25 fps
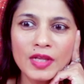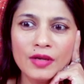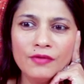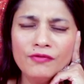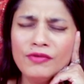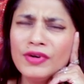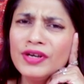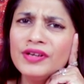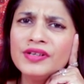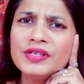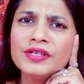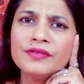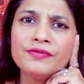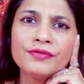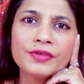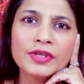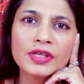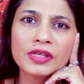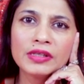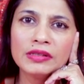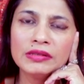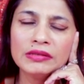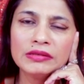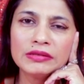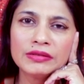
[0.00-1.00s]
Very
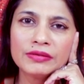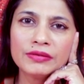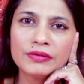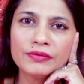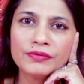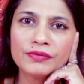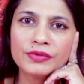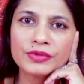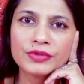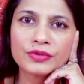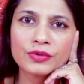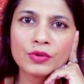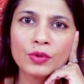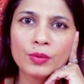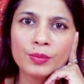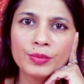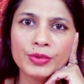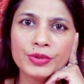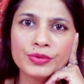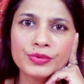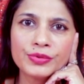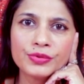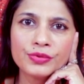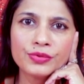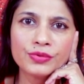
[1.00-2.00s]
difficult for
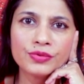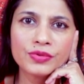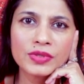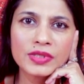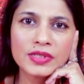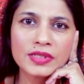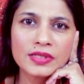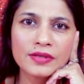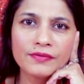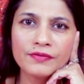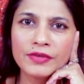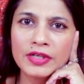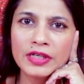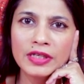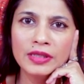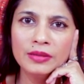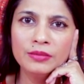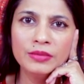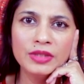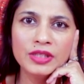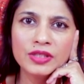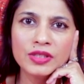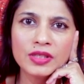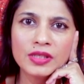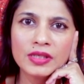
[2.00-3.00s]
Scorpios to trust someone
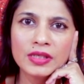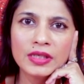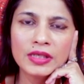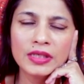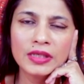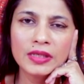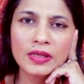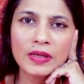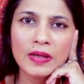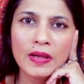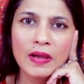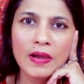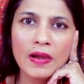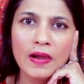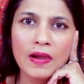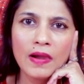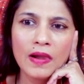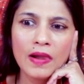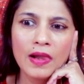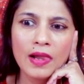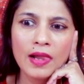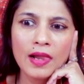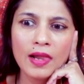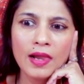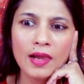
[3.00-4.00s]
immediately.
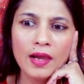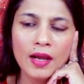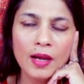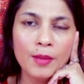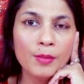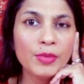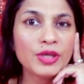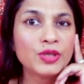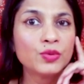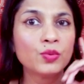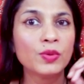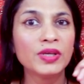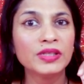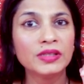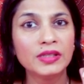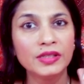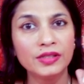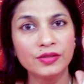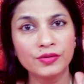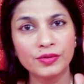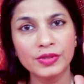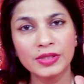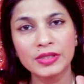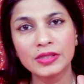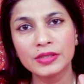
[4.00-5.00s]
But when they
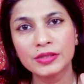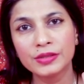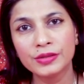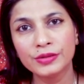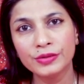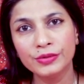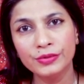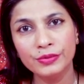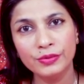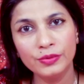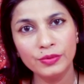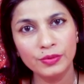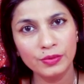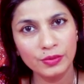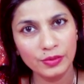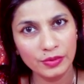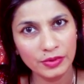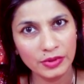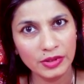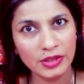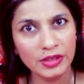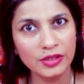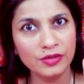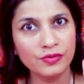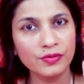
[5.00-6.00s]
trust you,
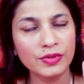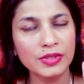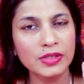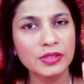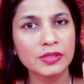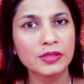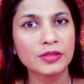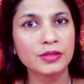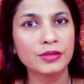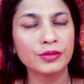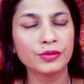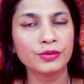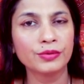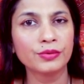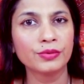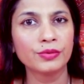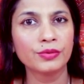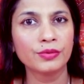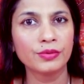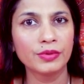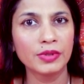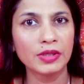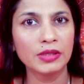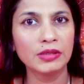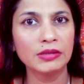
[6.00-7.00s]
they trust you,
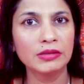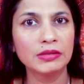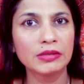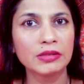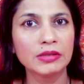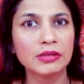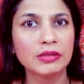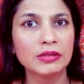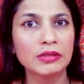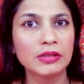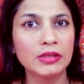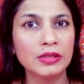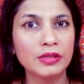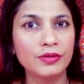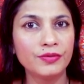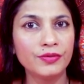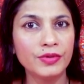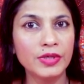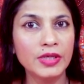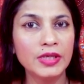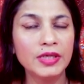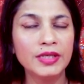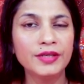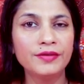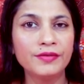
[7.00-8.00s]
right? They
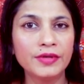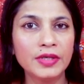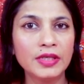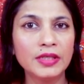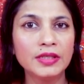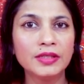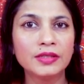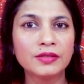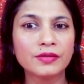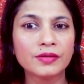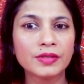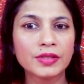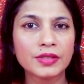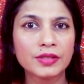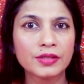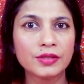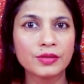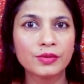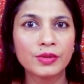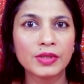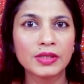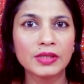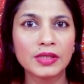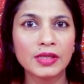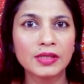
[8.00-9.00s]
really, really trust
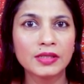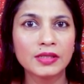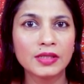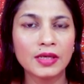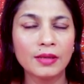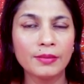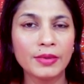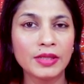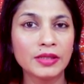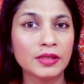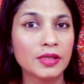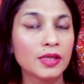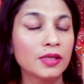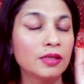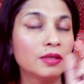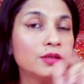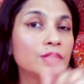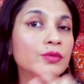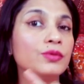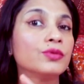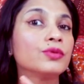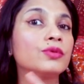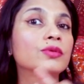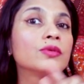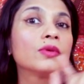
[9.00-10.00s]
you at that time. And then you
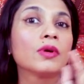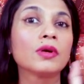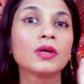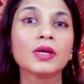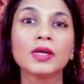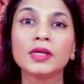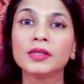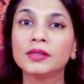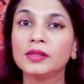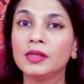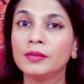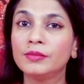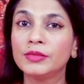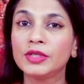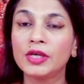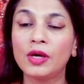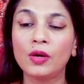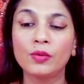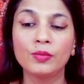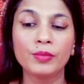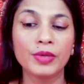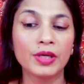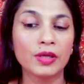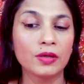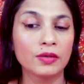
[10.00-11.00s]
should not let them
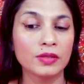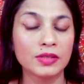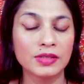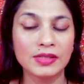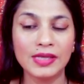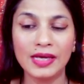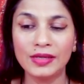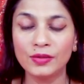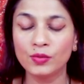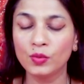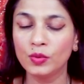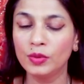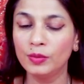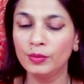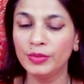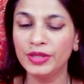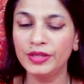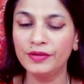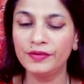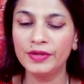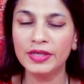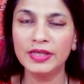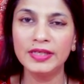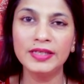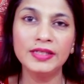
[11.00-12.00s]
down, because that will
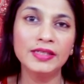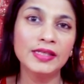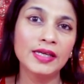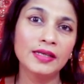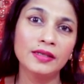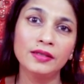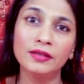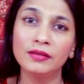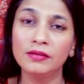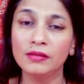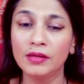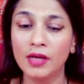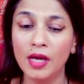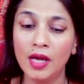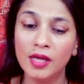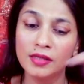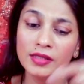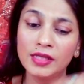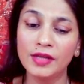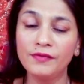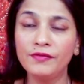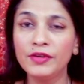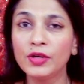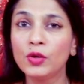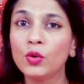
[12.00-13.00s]
be really then.
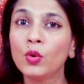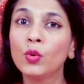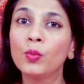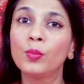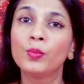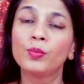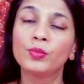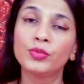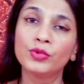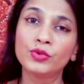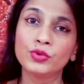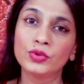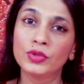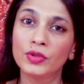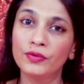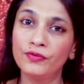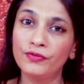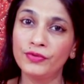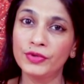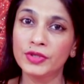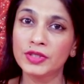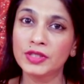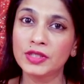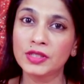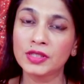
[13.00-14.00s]
Then we go to the
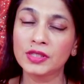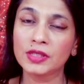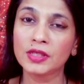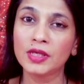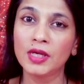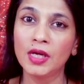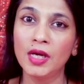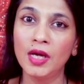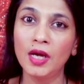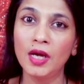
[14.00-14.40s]
first